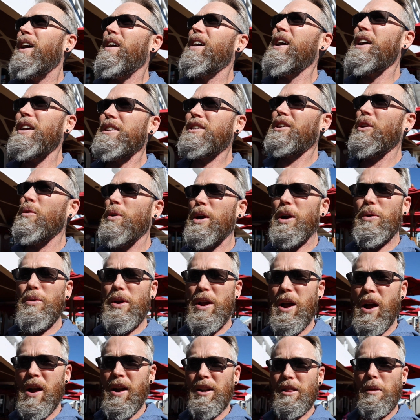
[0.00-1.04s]
All right, so here
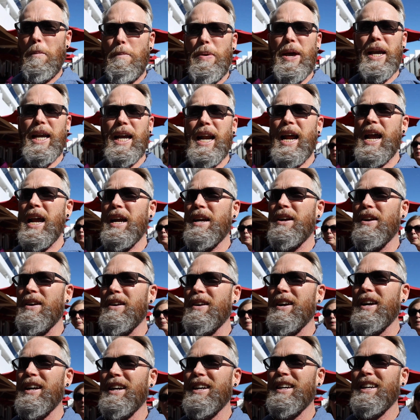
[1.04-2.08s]
we are at the Pig and
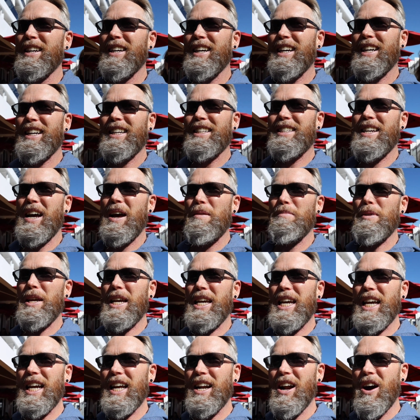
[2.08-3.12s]
Anchor. Time to
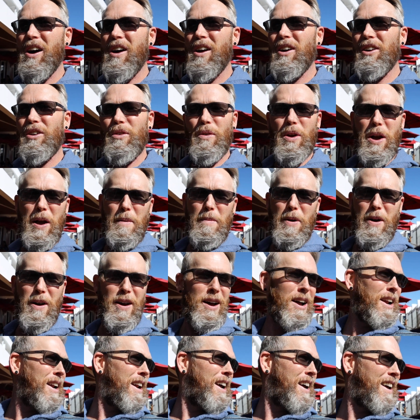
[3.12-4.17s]
get our grub
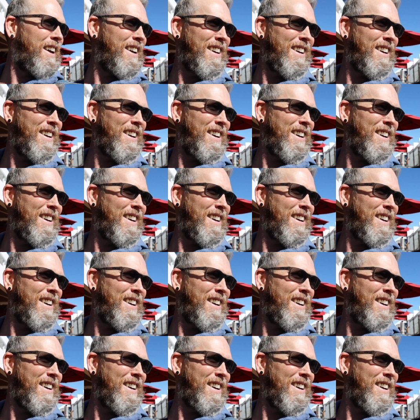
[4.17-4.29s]
on.